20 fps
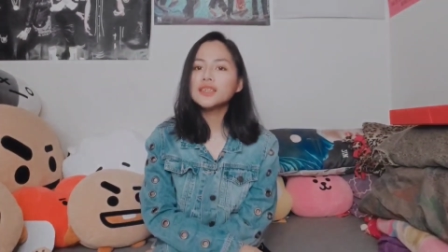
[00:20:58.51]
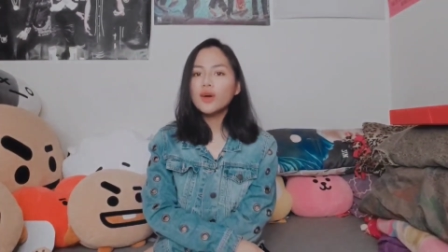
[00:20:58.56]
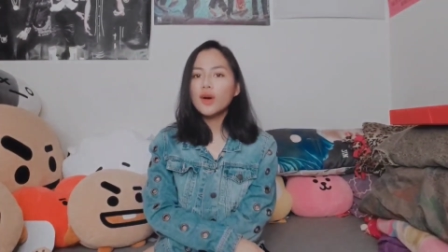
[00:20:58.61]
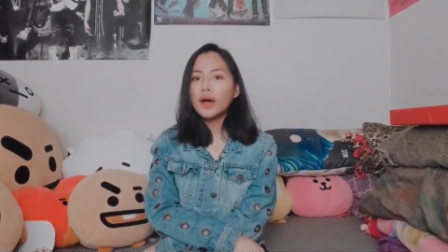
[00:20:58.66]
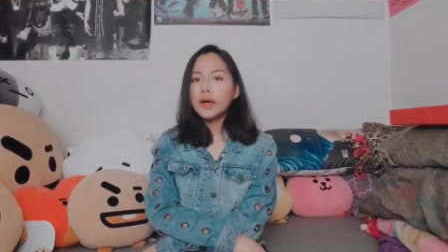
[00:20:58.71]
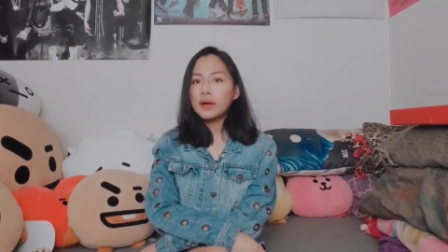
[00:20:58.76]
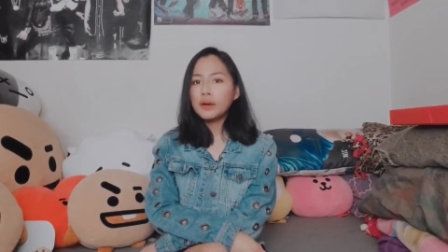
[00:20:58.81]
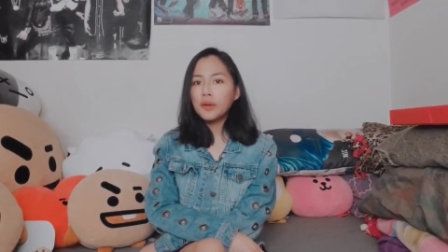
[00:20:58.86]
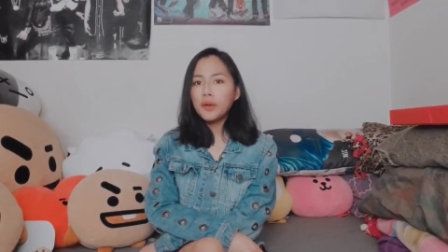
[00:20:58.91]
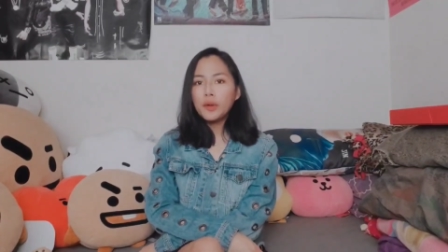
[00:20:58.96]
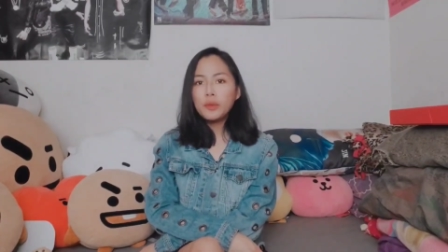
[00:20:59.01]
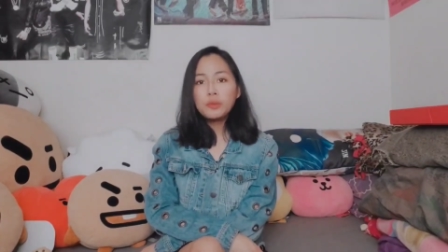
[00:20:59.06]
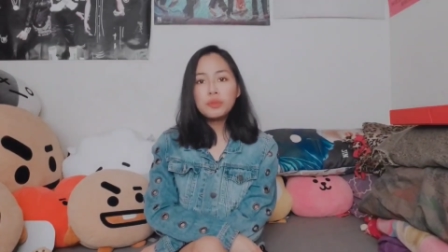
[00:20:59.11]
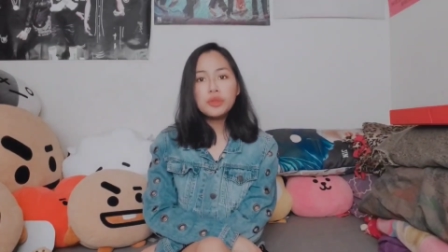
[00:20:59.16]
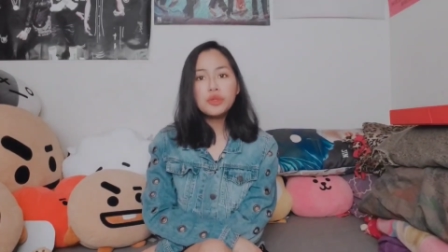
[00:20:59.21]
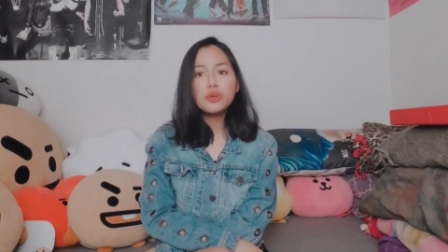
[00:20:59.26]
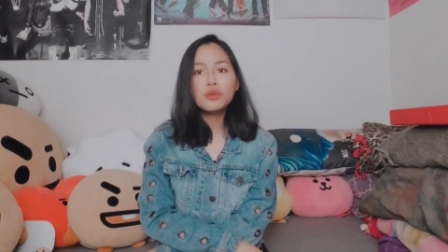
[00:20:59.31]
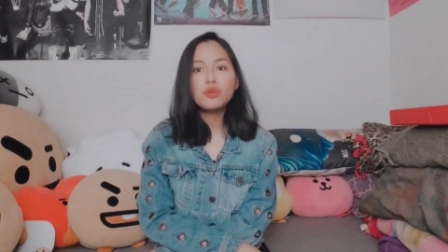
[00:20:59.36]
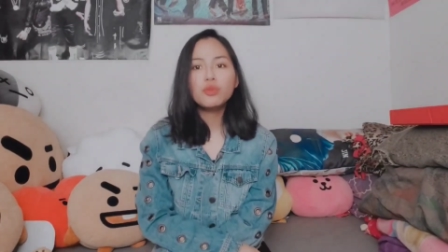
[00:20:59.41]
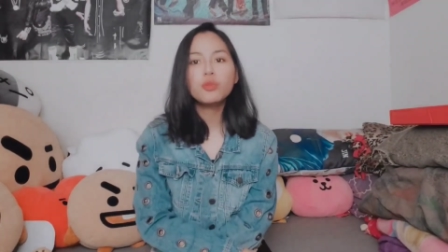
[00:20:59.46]
So I
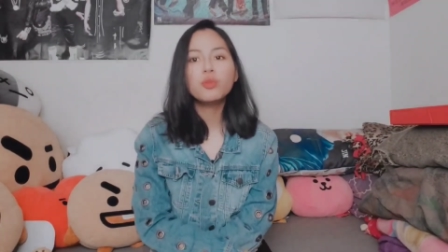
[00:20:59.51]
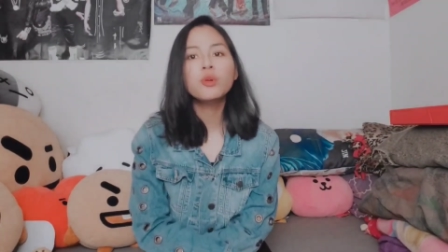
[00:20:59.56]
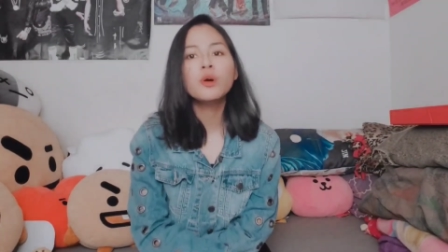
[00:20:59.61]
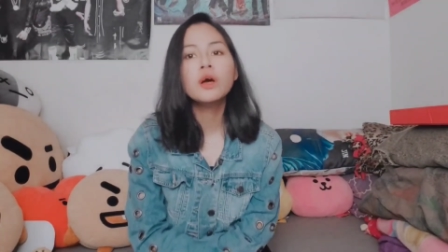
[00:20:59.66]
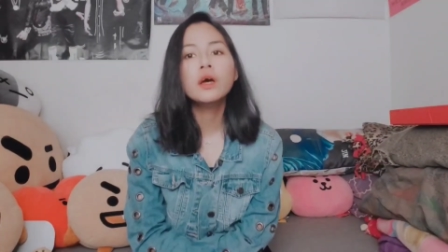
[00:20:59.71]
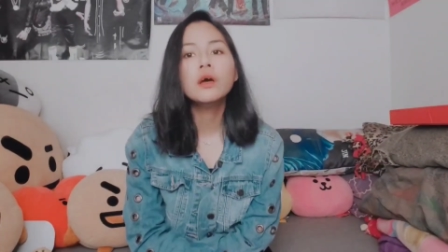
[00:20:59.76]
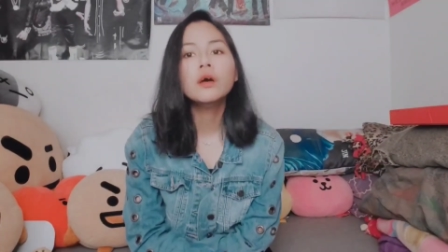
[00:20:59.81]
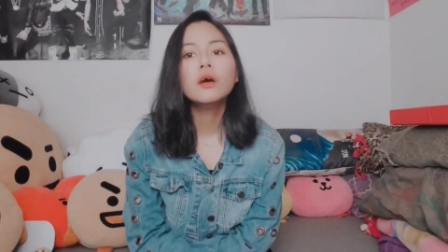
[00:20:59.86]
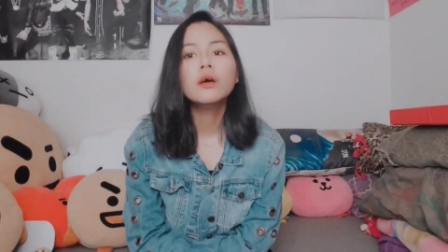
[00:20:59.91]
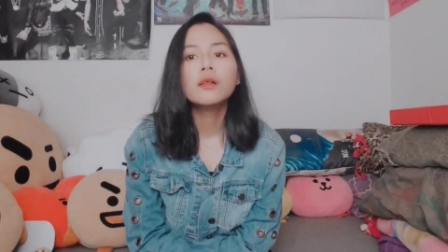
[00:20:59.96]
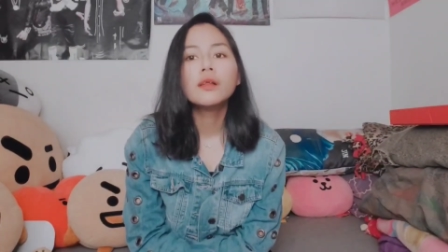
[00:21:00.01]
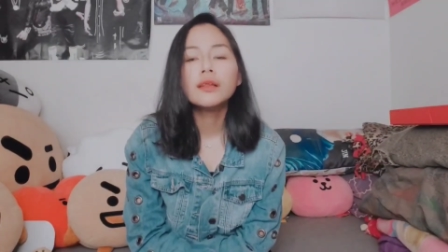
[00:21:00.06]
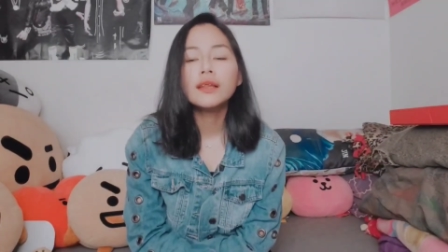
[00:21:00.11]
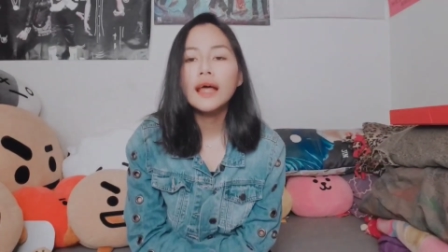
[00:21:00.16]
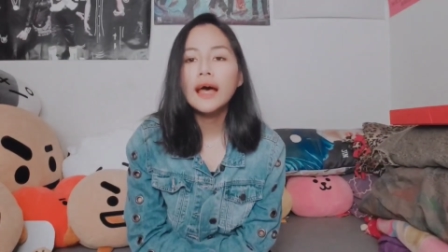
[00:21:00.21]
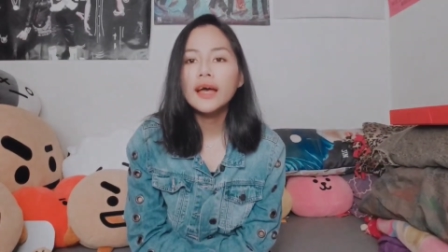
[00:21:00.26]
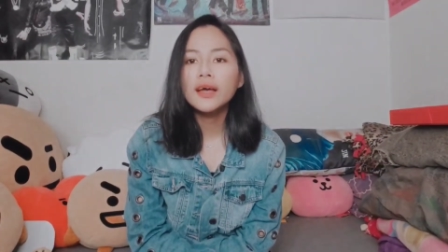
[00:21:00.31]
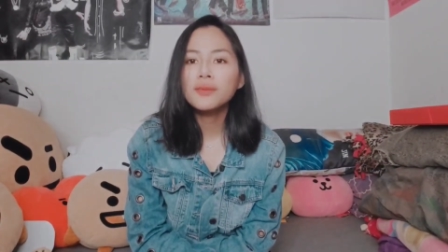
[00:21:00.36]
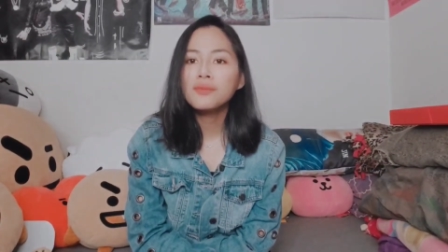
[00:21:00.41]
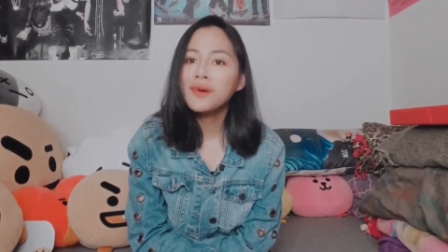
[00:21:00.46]
hope you
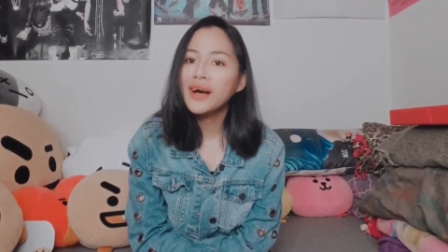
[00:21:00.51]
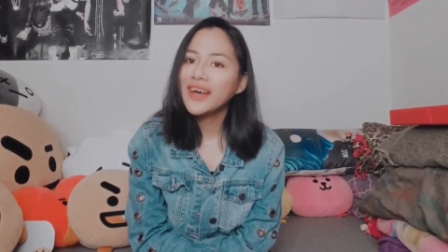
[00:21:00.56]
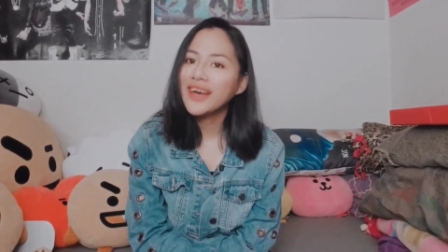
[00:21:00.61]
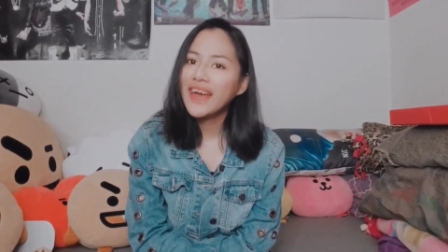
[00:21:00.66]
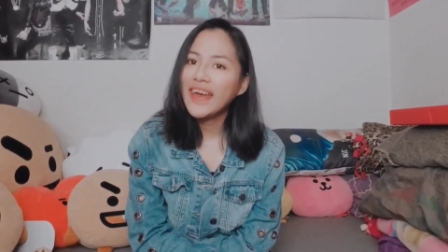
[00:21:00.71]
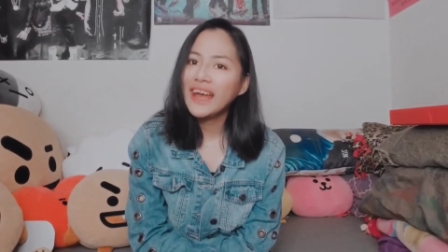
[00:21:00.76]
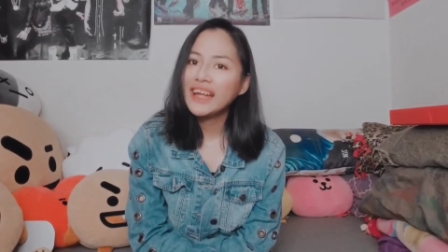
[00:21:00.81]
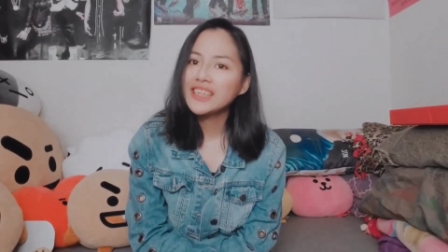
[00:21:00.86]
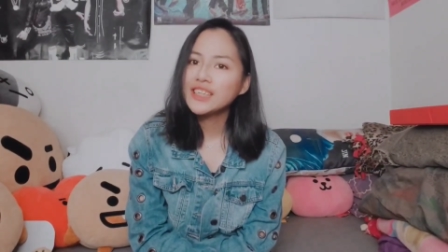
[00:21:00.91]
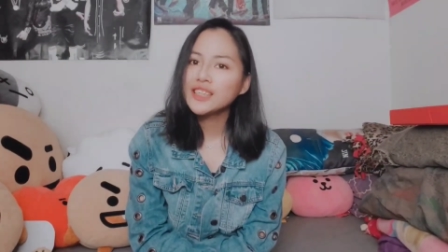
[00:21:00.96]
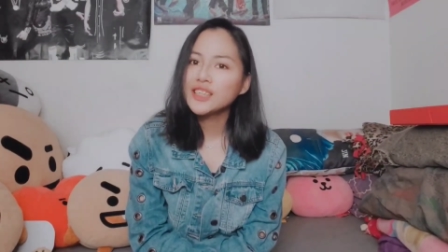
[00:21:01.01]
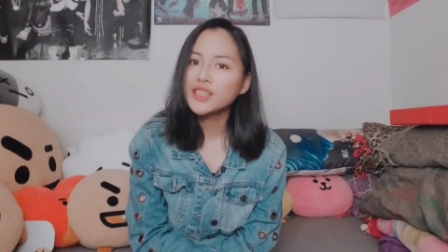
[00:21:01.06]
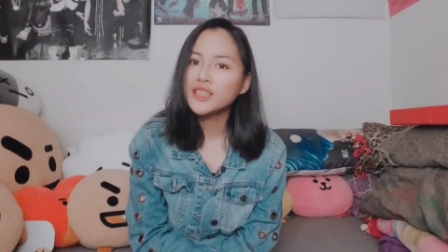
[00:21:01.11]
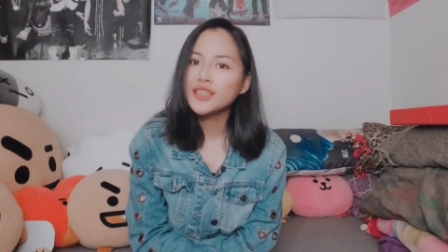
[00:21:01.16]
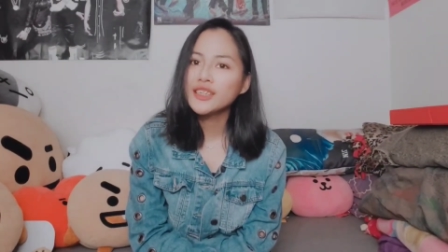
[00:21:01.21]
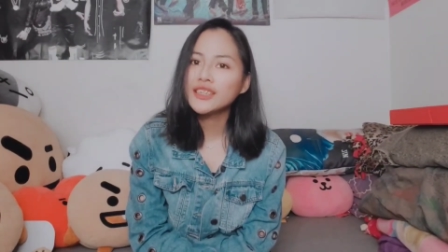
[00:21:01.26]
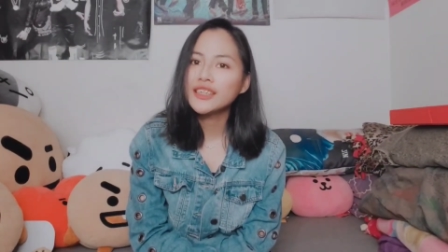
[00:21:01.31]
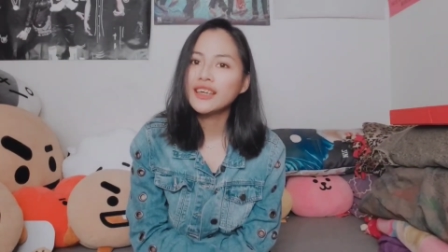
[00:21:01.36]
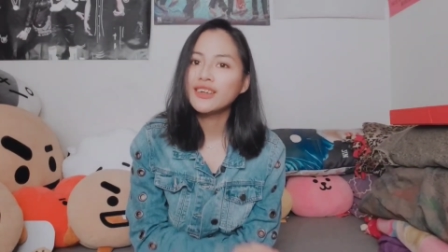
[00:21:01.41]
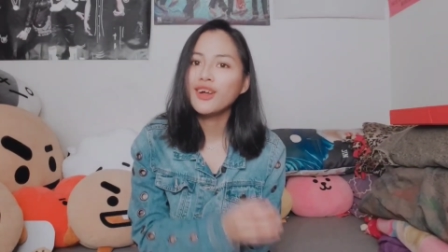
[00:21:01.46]
like my
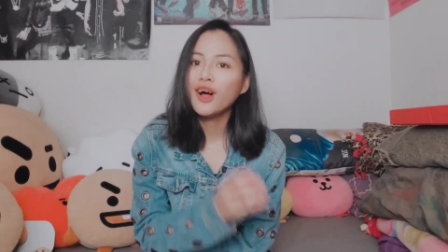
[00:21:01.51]
answers,